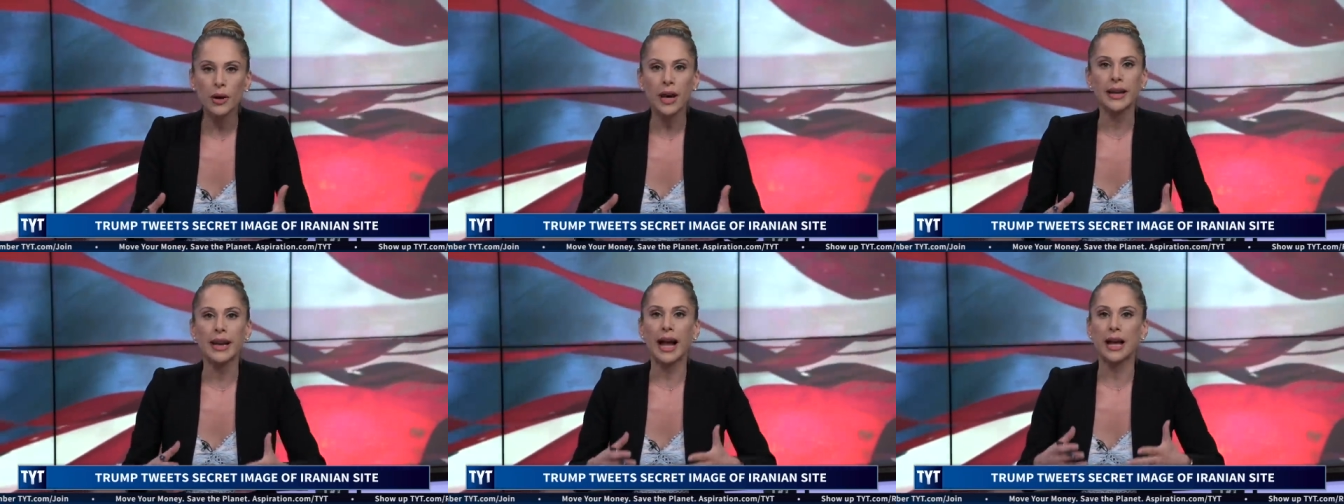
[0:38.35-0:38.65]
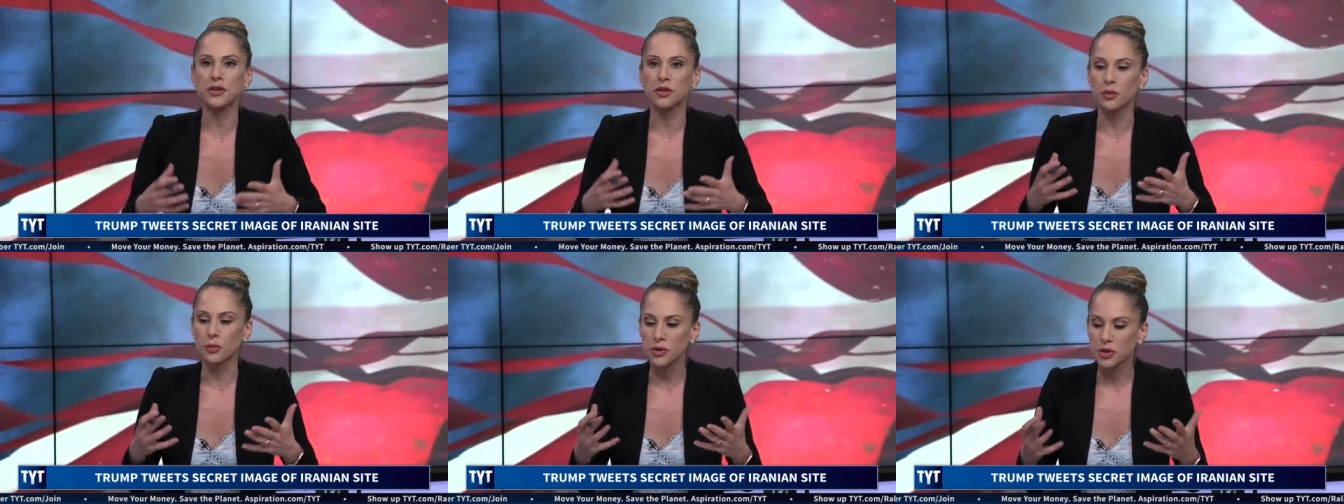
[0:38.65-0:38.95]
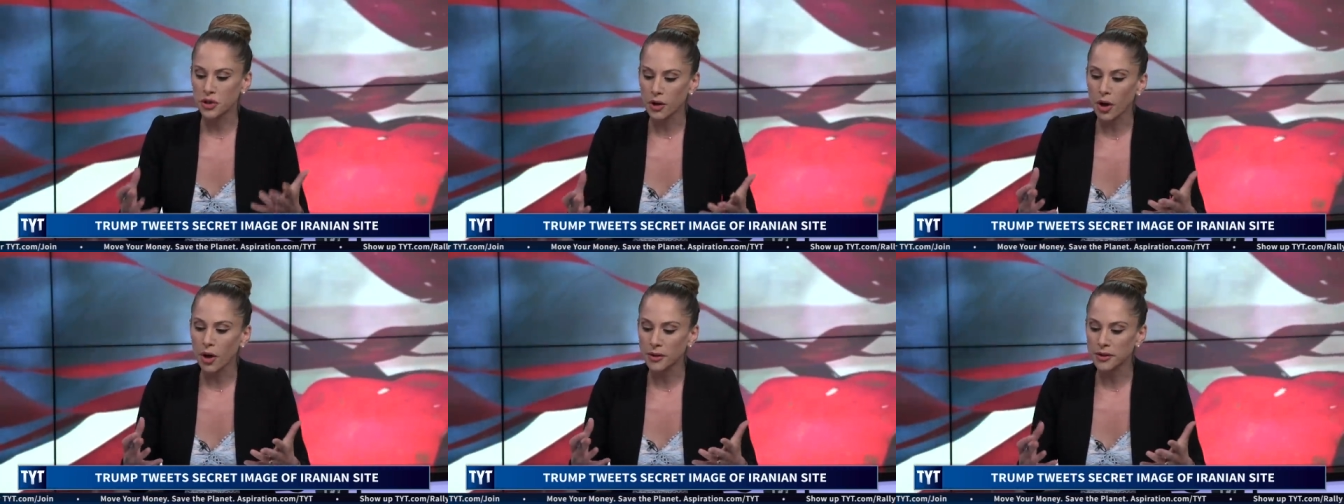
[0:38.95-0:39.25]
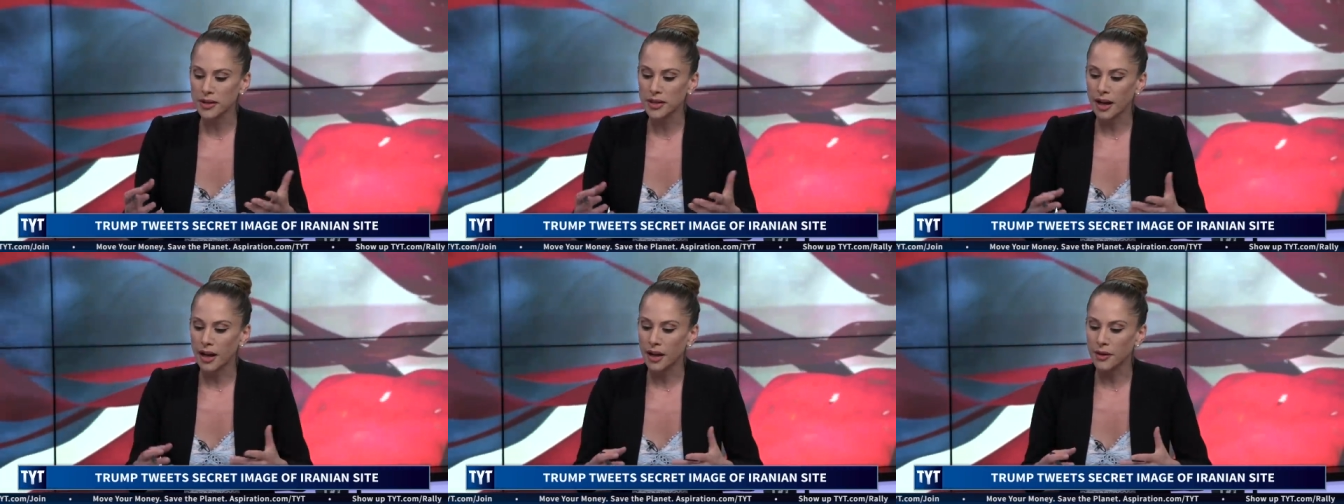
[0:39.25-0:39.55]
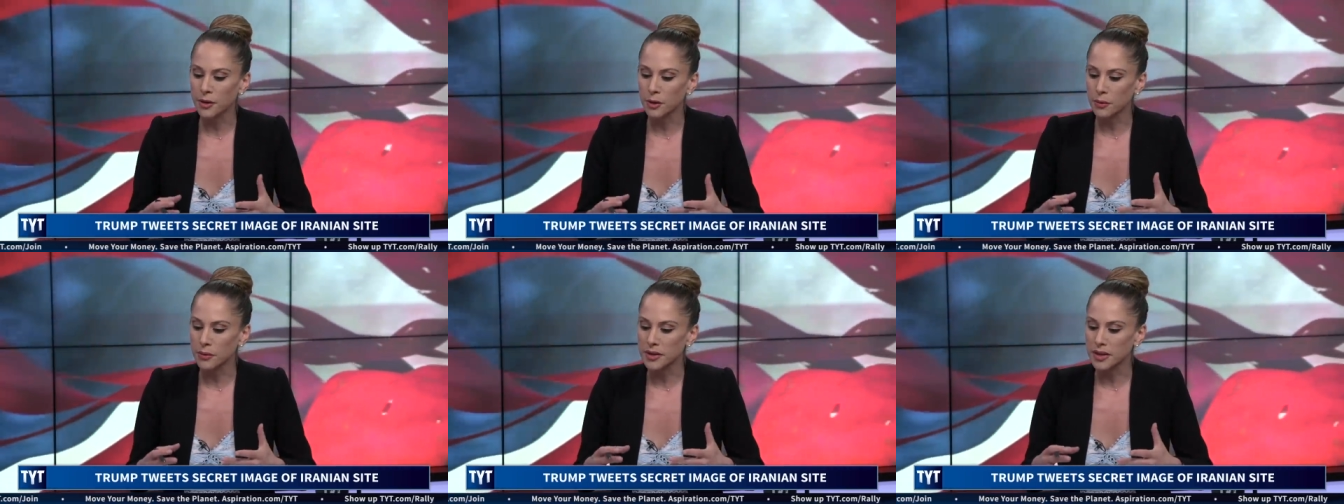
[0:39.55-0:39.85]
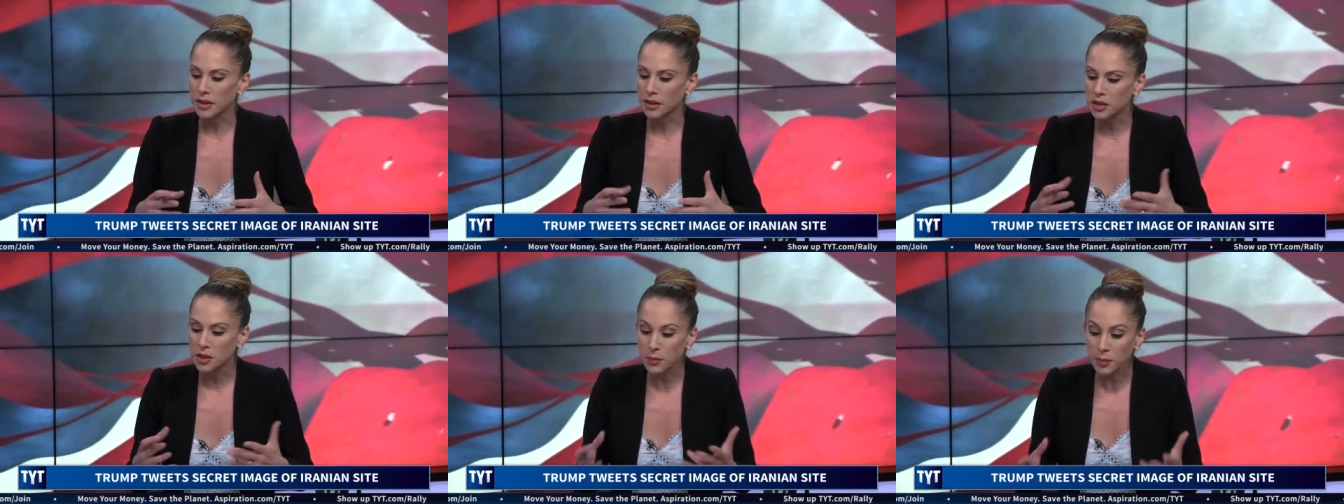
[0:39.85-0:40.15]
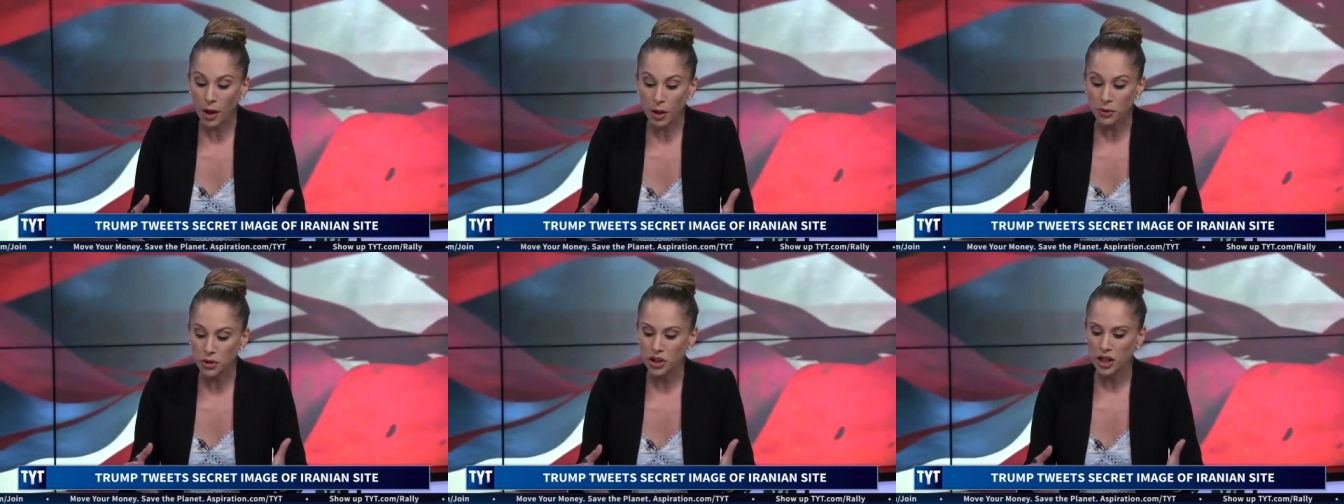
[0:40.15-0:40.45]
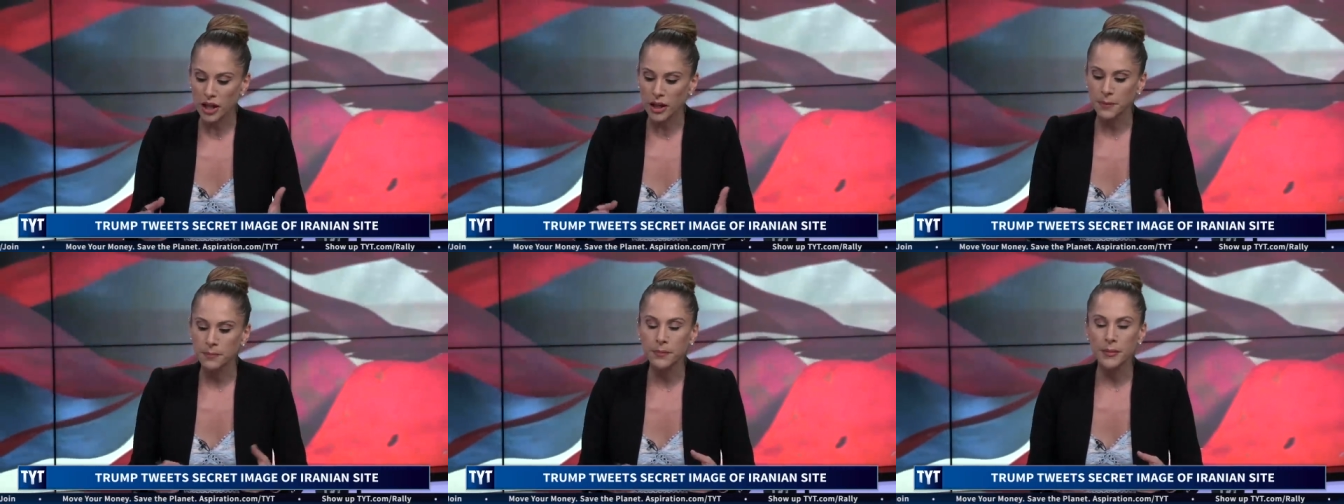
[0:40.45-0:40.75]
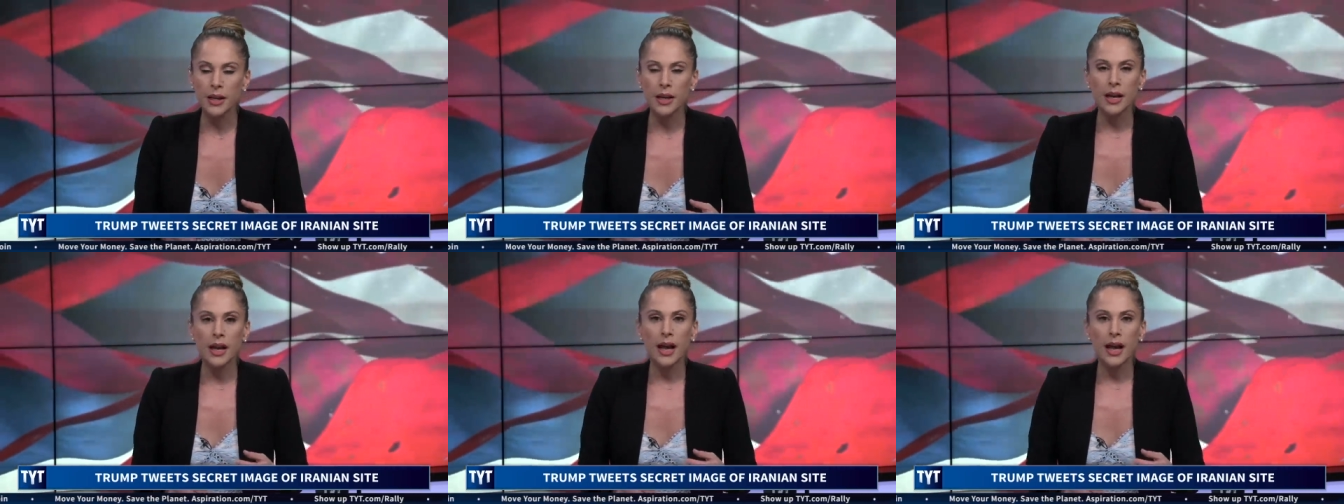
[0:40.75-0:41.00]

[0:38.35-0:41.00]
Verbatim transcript: and as a result, uh, there was an explosion.